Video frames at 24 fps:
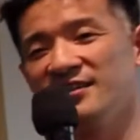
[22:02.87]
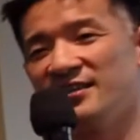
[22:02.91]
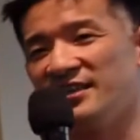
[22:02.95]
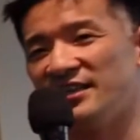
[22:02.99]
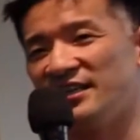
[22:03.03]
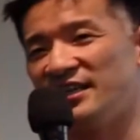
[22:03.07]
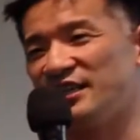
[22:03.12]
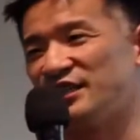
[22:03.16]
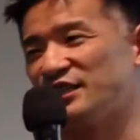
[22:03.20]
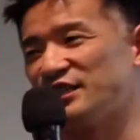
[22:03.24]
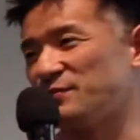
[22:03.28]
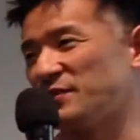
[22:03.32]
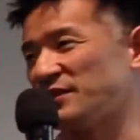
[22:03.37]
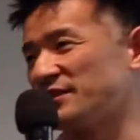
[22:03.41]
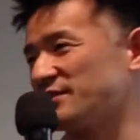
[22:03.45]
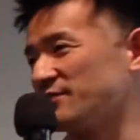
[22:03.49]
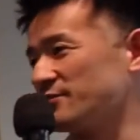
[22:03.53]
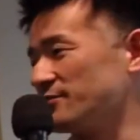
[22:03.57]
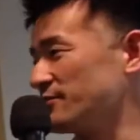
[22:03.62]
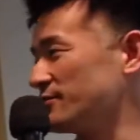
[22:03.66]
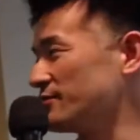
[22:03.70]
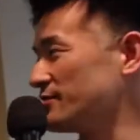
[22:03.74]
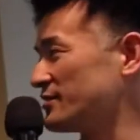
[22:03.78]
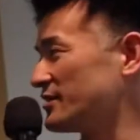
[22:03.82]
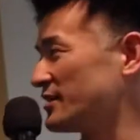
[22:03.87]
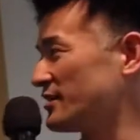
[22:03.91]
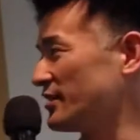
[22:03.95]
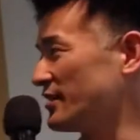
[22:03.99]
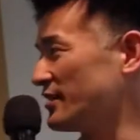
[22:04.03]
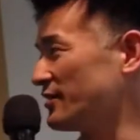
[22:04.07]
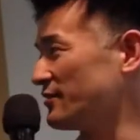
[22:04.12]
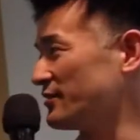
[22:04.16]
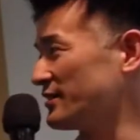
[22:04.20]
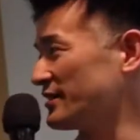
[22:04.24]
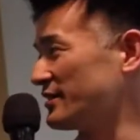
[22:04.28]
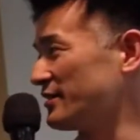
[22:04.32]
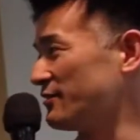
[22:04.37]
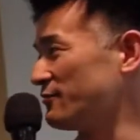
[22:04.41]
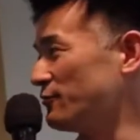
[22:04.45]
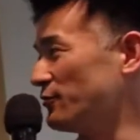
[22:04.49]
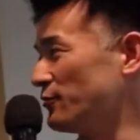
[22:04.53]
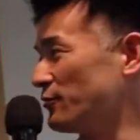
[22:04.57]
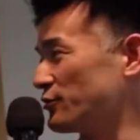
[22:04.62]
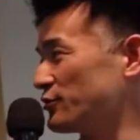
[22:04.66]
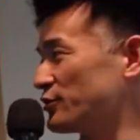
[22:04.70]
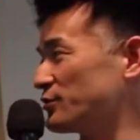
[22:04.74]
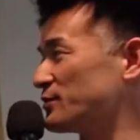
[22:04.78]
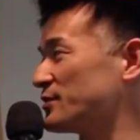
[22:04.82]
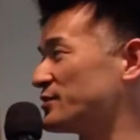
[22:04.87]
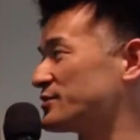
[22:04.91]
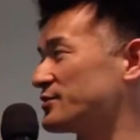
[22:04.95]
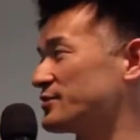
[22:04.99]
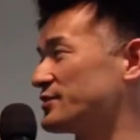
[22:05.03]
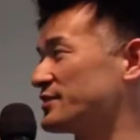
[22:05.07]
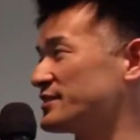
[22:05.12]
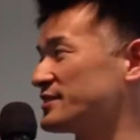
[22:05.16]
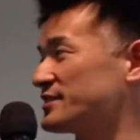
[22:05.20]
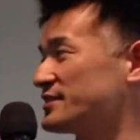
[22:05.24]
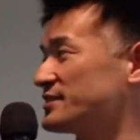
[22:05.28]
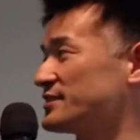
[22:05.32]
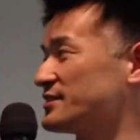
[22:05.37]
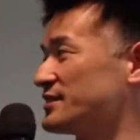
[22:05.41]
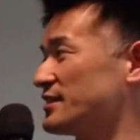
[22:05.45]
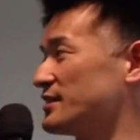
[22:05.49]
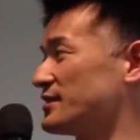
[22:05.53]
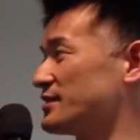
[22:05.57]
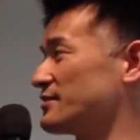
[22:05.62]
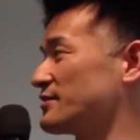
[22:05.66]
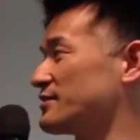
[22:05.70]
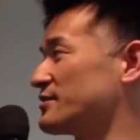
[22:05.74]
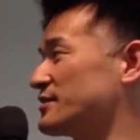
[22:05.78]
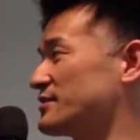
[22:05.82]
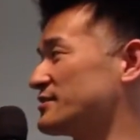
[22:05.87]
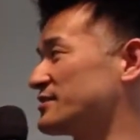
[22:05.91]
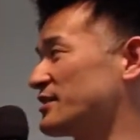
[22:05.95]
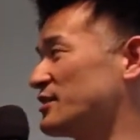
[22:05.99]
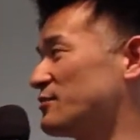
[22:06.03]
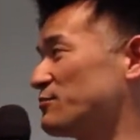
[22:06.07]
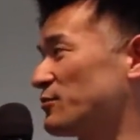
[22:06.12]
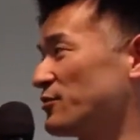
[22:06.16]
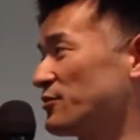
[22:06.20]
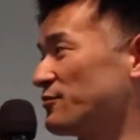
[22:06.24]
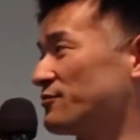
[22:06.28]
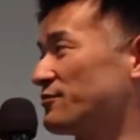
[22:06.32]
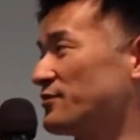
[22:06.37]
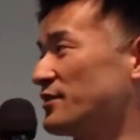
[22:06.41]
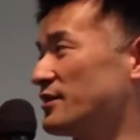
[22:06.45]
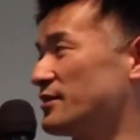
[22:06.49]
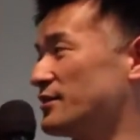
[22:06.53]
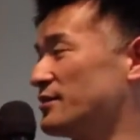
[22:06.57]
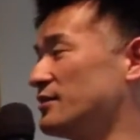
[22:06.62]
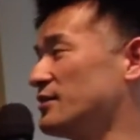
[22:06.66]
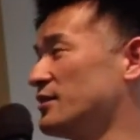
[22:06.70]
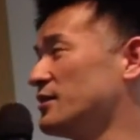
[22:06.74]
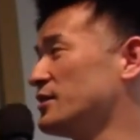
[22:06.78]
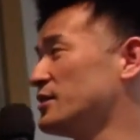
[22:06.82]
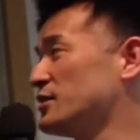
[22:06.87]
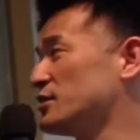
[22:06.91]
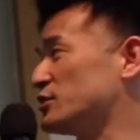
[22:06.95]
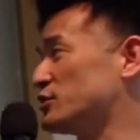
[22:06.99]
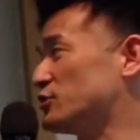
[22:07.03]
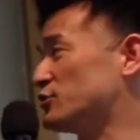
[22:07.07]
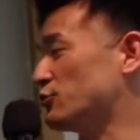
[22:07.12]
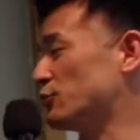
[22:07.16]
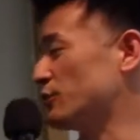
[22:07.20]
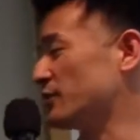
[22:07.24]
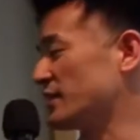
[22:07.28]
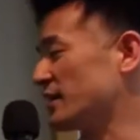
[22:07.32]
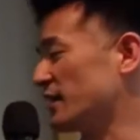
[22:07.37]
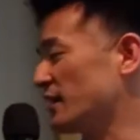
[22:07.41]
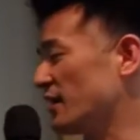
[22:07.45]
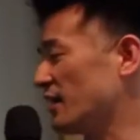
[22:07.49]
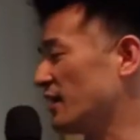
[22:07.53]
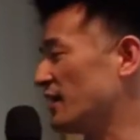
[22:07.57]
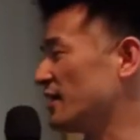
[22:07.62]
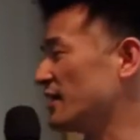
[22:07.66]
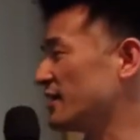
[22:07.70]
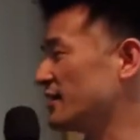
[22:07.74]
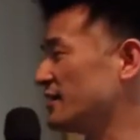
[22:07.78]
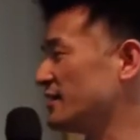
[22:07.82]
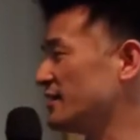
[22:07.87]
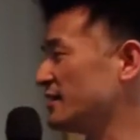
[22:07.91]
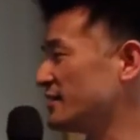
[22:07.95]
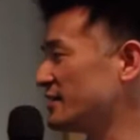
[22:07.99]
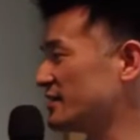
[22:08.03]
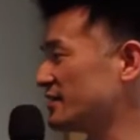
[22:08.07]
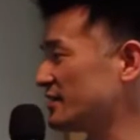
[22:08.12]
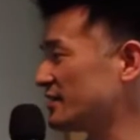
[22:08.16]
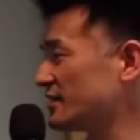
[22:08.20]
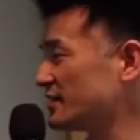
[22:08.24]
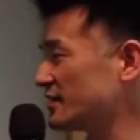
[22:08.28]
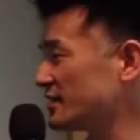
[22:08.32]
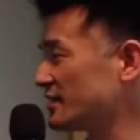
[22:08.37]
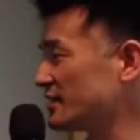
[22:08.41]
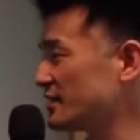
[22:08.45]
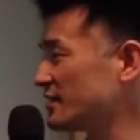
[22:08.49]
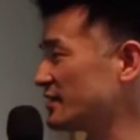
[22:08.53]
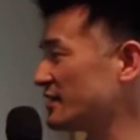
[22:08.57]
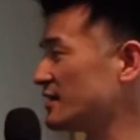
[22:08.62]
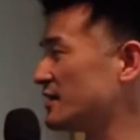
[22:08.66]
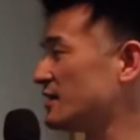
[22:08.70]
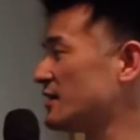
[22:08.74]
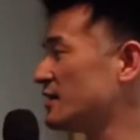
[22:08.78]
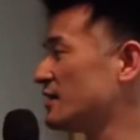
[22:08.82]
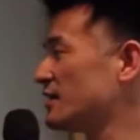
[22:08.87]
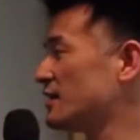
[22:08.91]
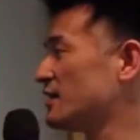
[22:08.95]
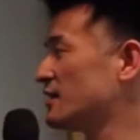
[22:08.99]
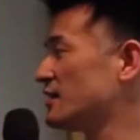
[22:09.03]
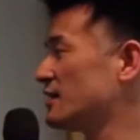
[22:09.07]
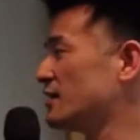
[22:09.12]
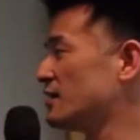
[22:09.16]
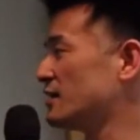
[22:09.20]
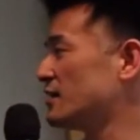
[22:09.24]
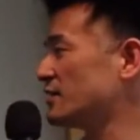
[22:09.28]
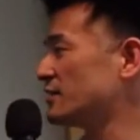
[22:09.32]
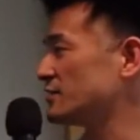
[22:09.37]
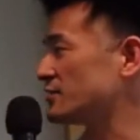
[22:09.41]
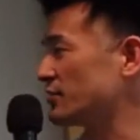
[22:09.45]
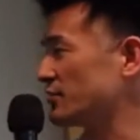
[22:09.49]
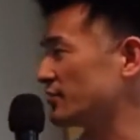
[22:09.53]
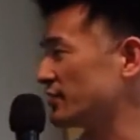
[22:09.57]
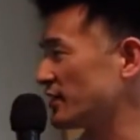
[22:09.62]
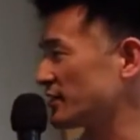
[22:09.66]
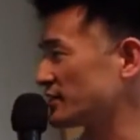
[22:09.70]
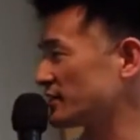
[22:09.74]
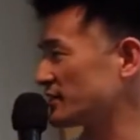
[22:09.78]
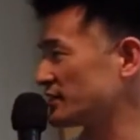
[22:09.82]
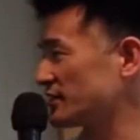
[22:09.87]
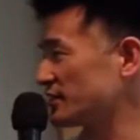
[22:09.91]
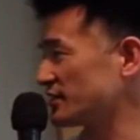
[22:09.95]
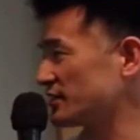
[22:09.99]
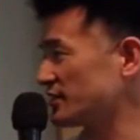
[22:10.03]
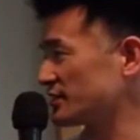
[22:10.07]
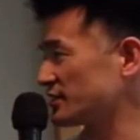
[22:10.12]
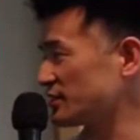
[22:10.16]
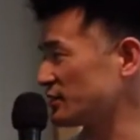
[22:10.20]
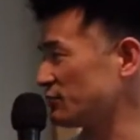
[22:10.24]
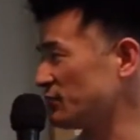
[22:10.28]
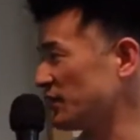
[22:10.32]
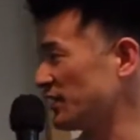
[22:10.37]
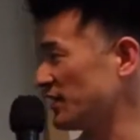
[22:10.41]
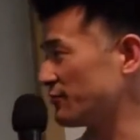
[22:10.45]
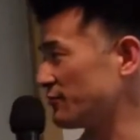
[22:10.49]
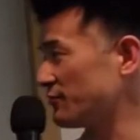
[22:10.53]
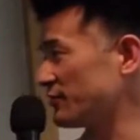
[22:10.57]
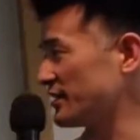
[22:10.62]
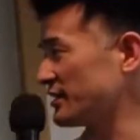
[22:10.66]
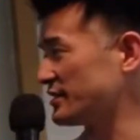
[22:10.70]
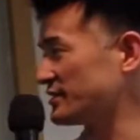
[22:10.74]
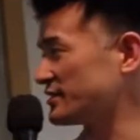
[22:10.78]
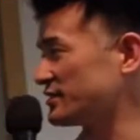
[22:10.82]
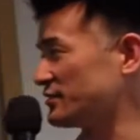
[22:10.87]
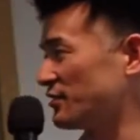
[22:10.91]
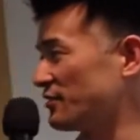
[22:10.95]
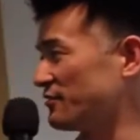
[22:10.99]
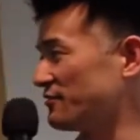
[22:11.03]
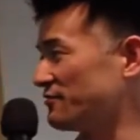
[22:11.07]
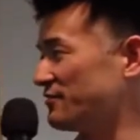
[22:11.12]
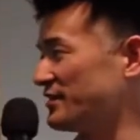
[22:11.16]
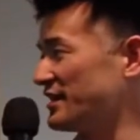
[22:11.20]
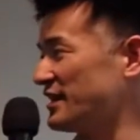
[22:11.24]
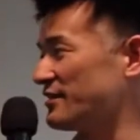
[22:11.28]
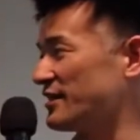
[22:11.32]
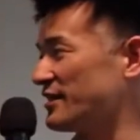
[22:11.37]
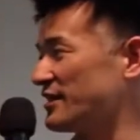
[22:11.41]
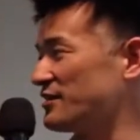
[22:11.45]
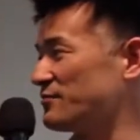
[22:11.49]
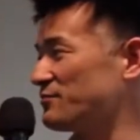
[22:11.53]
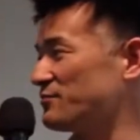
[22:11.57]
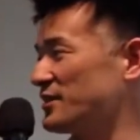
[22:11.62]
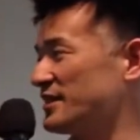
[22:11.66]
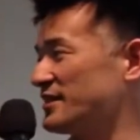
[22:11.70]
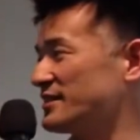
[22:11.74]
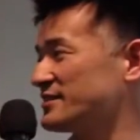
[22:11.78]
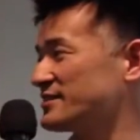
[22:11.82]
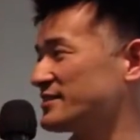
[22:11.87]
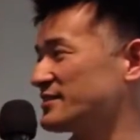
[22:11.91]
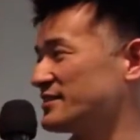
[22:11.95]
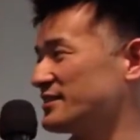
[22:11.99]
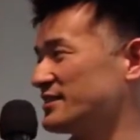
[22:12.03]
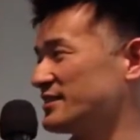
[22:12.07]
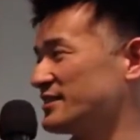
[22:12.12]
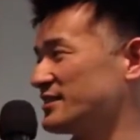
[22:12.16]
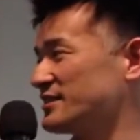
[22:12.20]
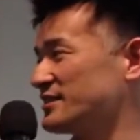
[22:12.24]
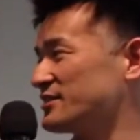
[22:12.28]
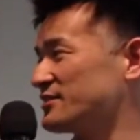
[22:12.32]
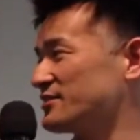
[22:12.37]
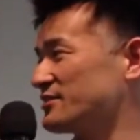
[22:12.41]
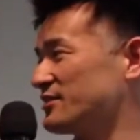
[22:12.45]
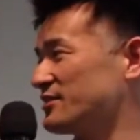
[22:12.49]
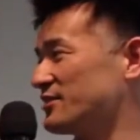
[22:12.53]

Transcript: each pixel in a for loop. So this is an example of drawing a line. So that's the part where it's VRAM is